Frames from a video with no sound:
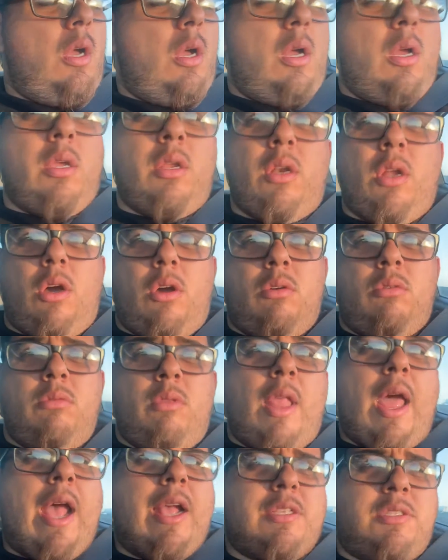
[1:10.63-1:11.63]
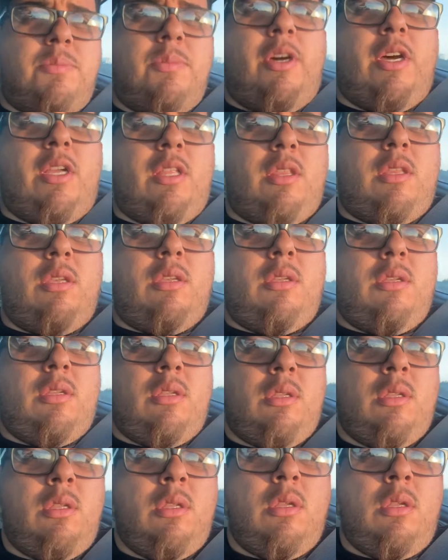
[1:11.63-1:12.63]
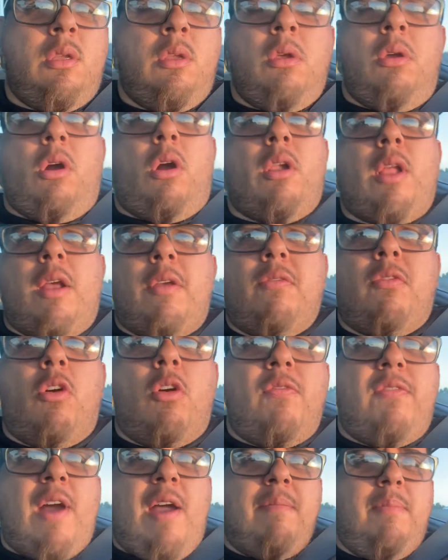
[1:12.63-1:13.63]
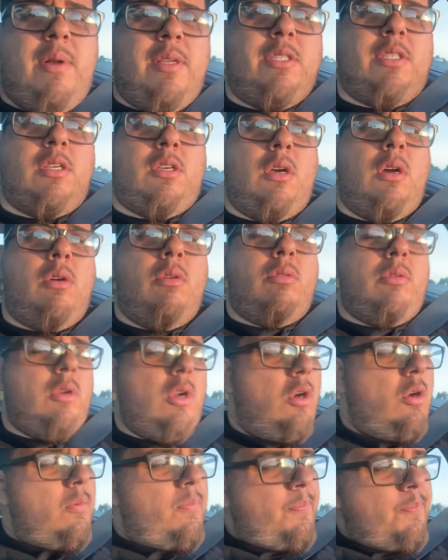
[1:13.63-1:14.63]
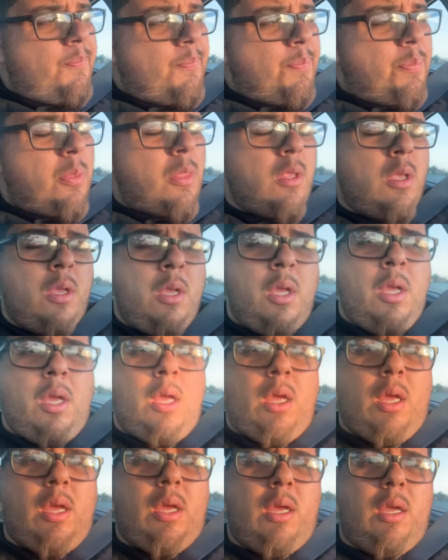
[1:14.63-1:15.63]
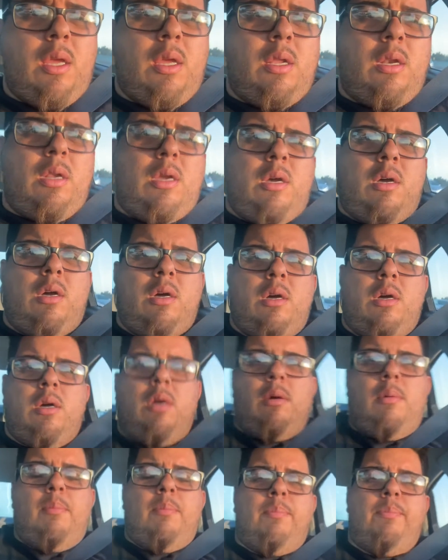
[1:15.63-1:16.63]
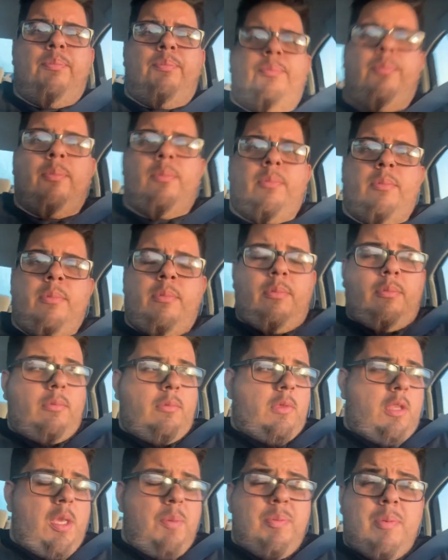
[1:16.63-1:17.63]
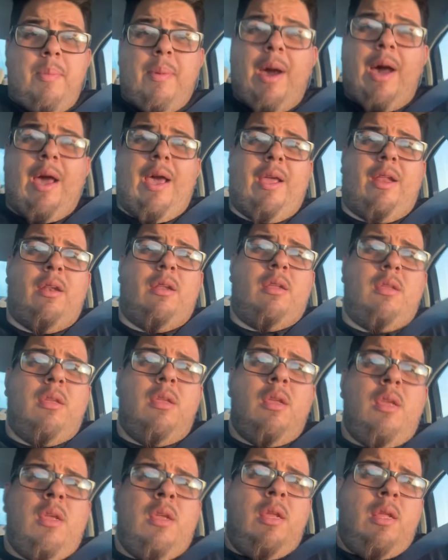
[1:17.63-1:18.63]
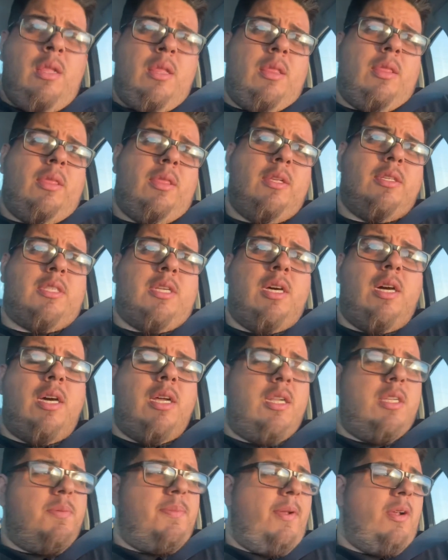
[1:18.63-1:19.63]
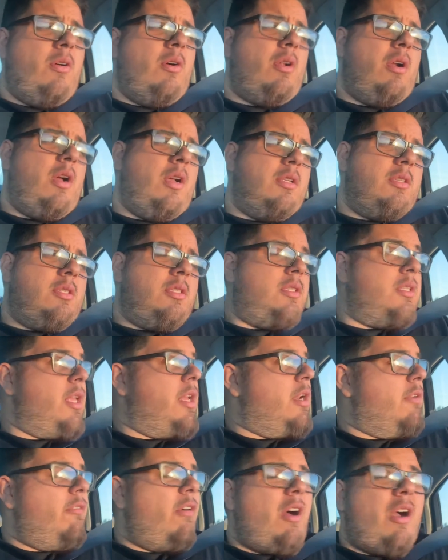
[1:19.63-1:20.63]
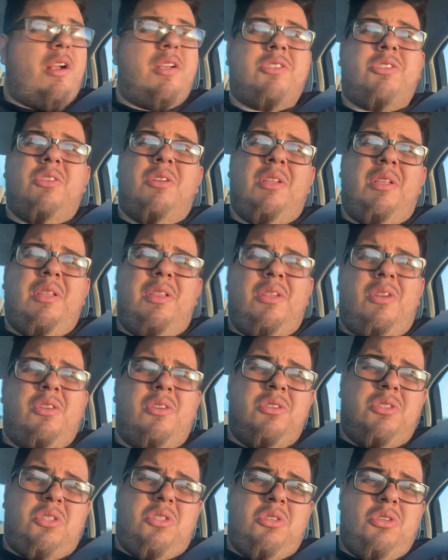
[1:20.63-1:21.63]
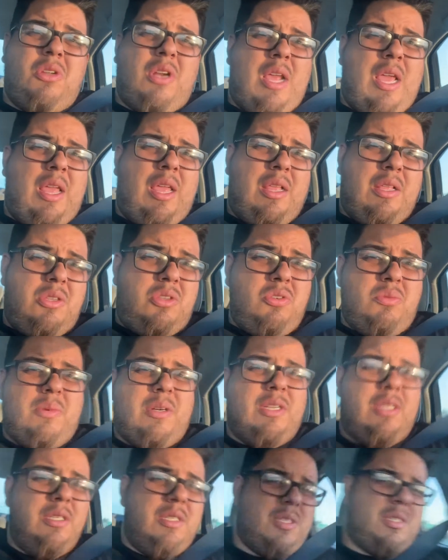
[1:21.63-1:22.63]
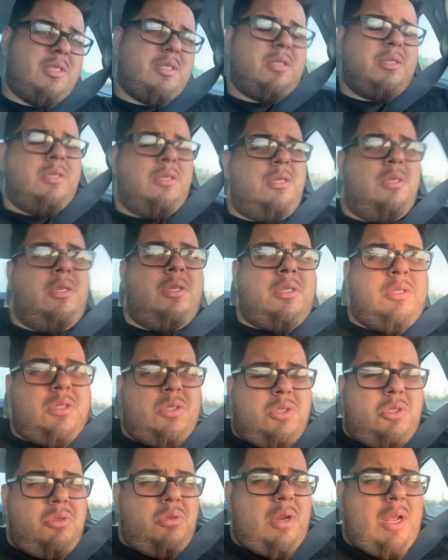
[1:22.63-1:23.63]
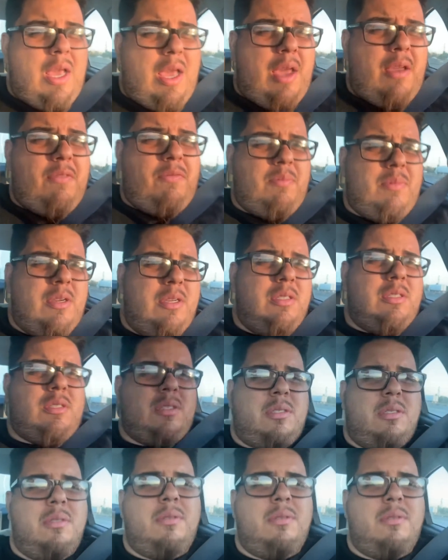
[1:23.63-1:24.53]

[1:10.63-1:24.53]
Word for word: you know, last month or like four or five months ago. You know, and um, keep in mind this cut has been going on since the end of August. So a little two and a two months, two and a half months.